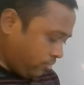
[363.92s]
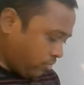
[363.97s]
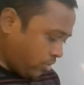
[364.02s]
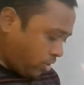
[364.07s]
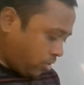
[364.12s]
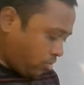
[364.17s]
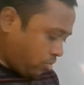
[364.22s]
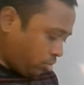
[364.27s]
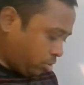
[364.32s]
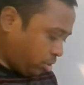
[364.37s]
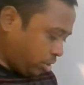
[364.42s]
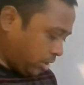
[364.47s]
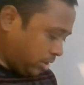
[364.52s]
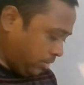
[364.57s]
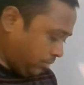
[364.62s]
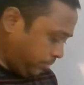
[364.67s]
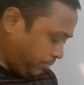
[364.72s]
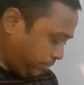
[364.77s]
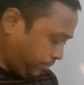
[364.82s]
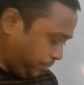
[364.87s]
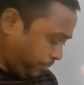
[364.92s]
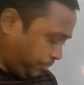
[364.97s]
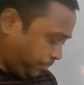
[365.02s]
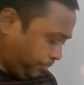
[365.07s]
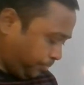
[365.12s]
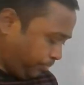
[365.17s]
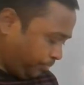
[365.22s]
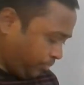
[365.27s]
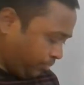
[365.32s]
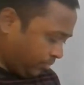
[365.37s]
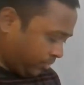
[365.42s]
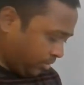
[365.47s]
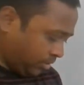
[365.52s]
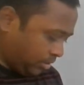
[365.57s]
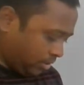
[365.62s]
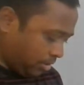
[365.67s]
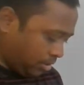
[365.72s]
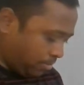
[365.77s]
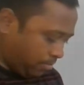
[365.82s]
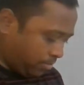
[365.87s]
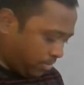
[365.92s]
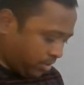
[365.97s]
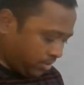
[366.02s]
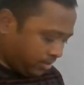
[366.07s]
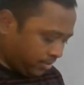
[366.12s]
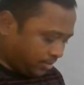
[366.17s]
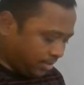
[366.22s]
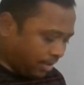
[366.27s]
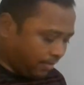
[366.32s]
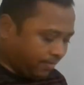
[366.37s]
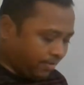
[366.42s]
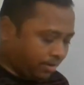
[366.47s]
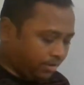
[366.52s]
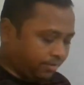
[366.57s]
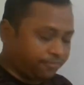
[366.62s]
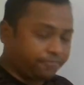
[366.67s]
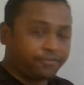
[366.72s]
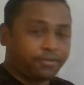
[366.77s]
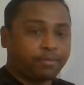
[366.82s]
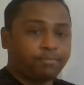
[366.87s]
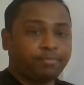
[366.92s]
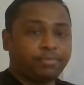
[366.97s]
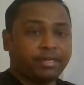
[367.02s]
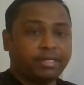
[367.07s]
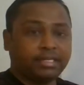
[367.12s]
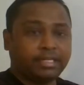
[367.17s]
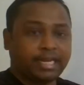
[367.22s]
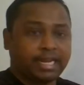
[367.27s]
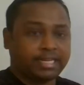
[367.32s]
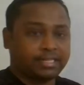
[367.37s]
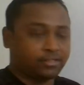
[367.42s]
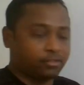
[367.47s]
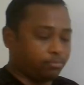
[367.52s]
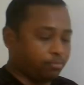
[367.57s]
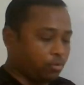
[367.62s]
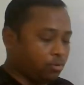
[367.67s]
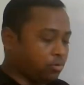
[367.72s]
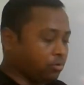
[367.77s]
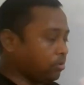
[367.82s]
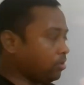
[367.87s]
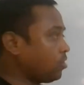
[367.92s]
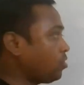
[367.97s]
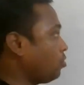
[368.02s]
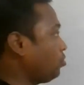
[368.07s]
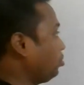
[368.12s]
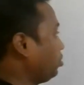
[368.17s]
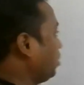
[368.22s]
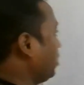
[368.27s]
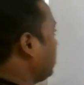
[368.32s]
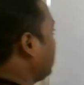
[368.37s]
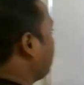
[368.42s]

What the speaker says: the question number 7 from the textbook. Question